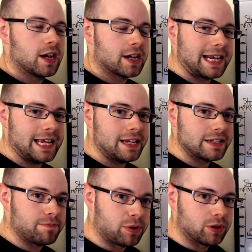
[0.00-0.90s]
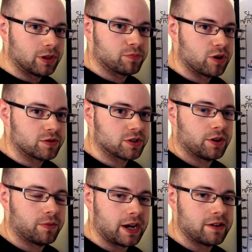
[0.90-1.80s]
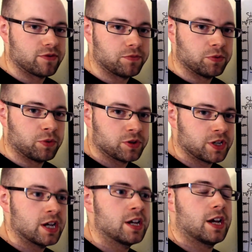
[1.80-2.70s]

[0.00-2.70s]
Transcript: can easily pull the proton away from the water